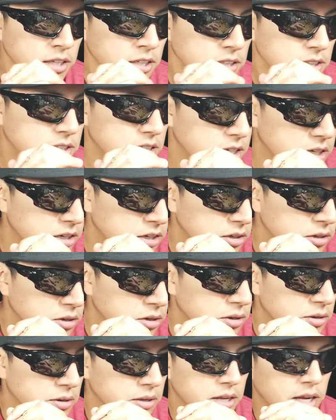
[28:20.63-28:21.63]
So
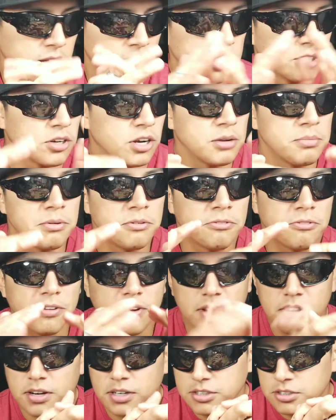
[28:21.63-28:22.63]
I try to be
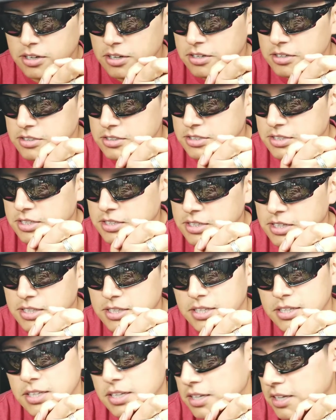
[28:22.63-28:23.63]
fair, I try to understand that at
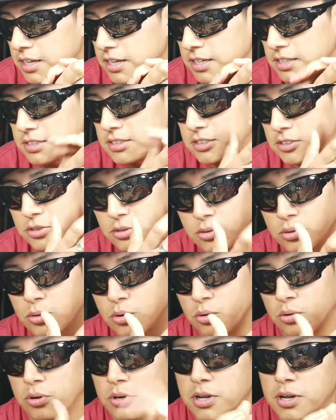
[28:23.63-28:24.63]
the end of the day, it's still a
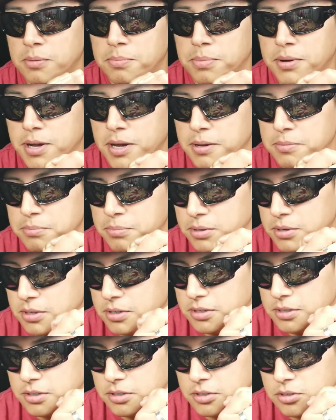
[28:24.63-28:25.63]
corncob pipe,
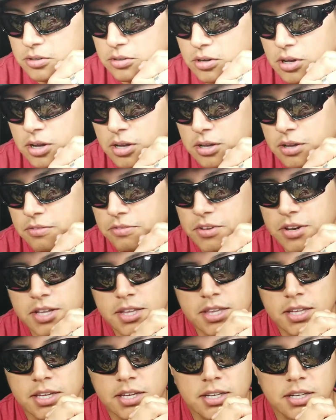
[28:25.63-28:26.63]
but you know, if
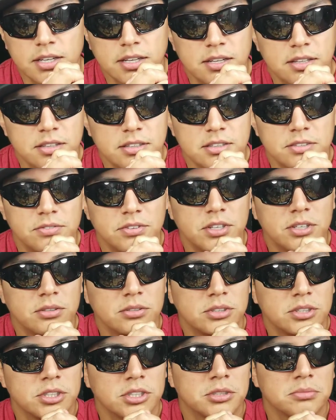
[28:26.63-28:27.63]
anything, this video
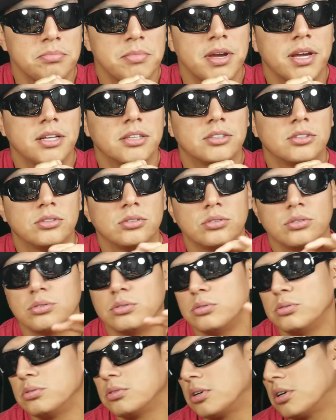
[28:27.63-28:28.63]
is just made
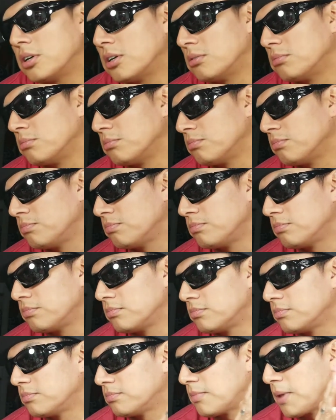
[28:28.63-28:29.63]
to
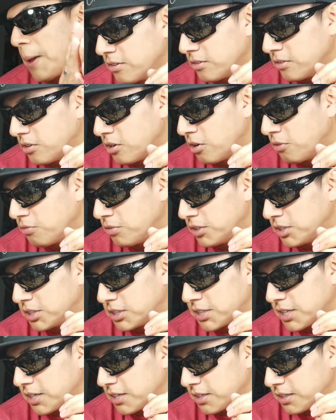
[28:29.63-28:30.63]
hopefully
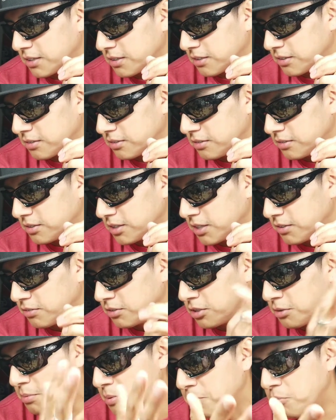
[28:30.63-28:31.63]
just kind of give a
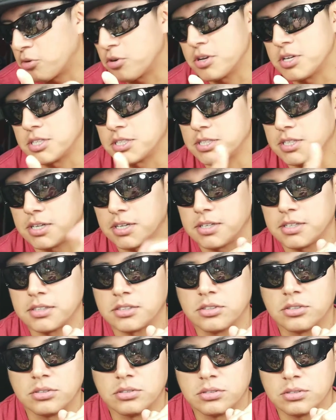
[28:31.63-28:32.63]
little bit more insight
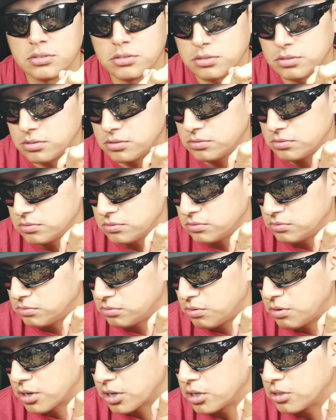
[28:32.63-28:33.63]
into
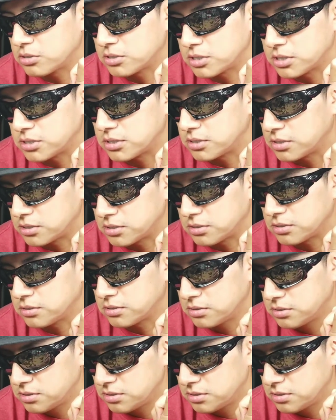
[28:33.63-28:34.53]
what goes into,